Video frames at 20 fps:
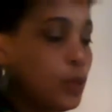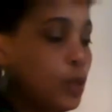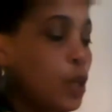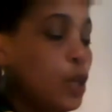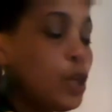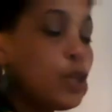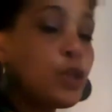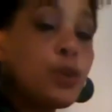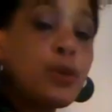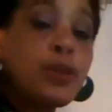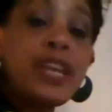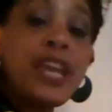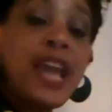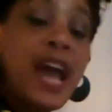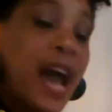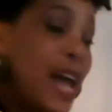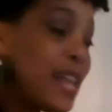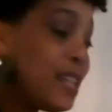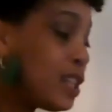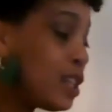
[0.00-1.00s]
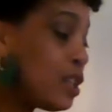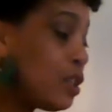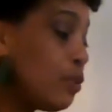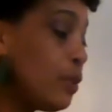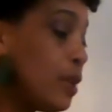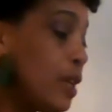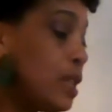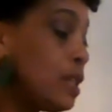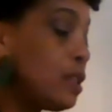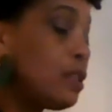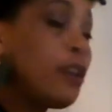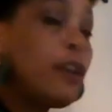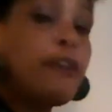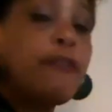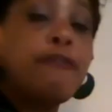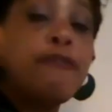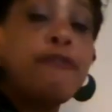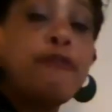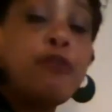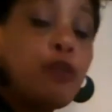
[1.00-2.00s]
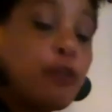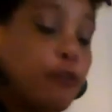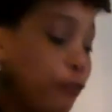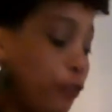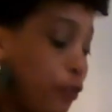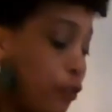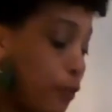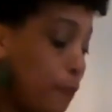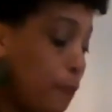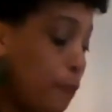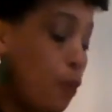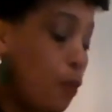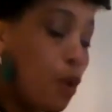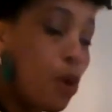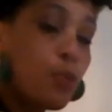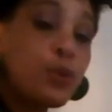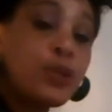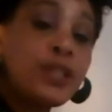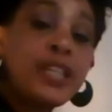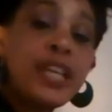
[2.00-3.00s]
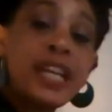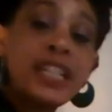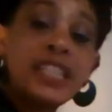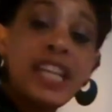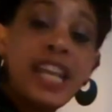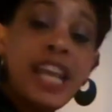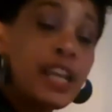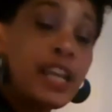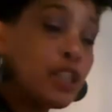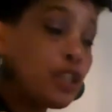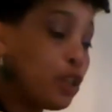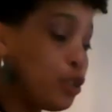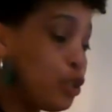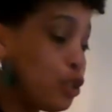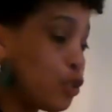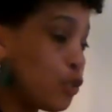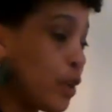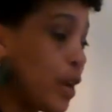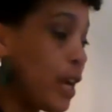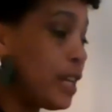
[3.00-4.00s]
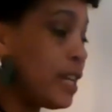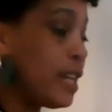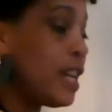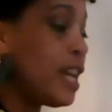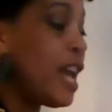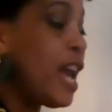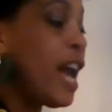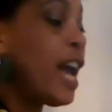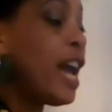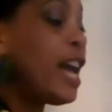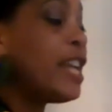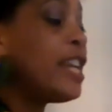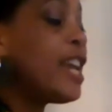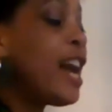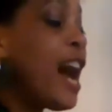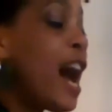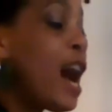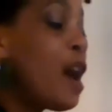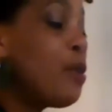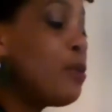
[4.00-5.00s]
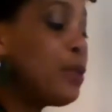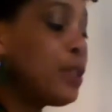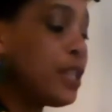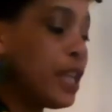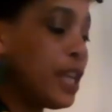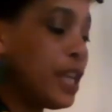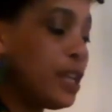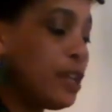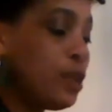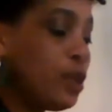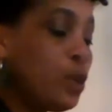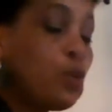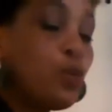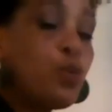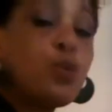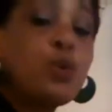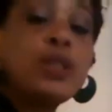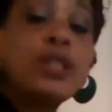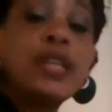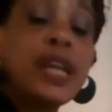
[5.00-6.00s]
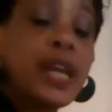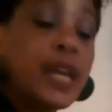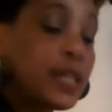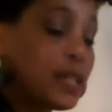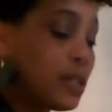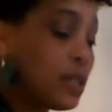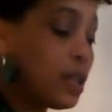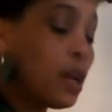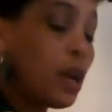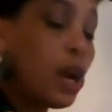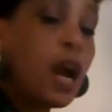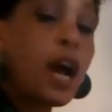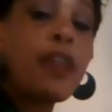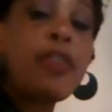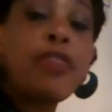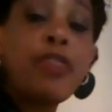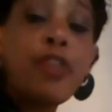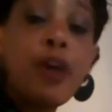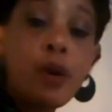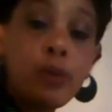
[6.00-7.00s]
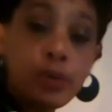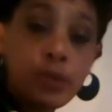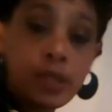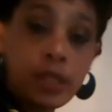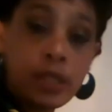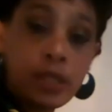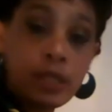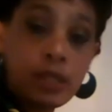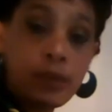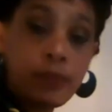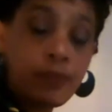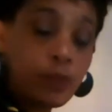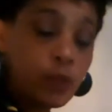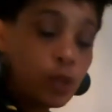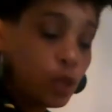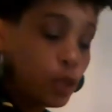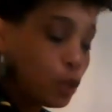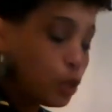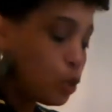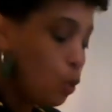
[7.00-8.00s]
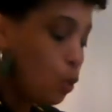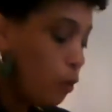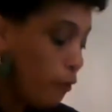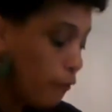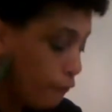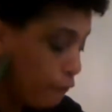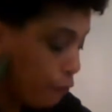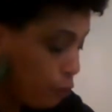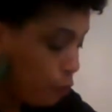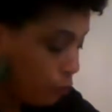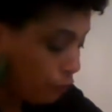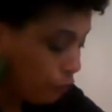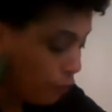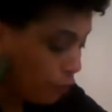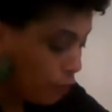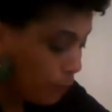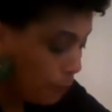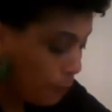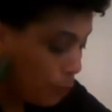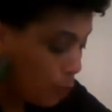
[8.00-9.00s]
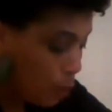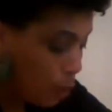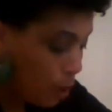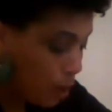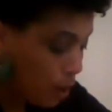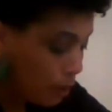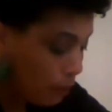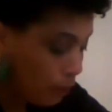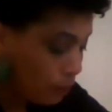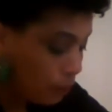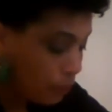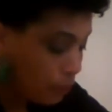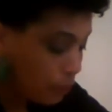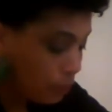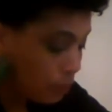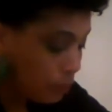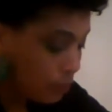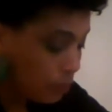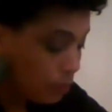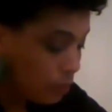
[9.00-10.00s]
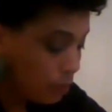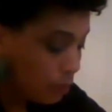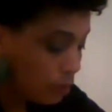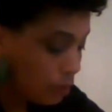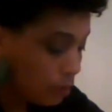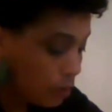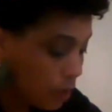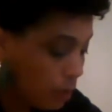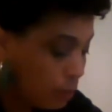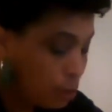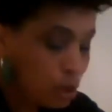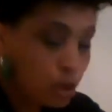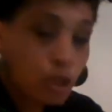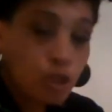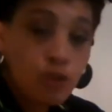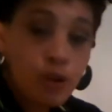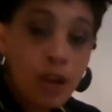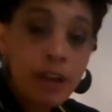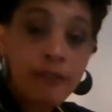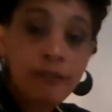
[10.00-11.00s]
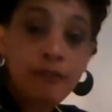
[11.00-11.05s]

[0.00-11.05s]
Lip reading: So the answer is, food for the poor would get 800 and housing would get 1,000. So food for the poor, I'm just going to write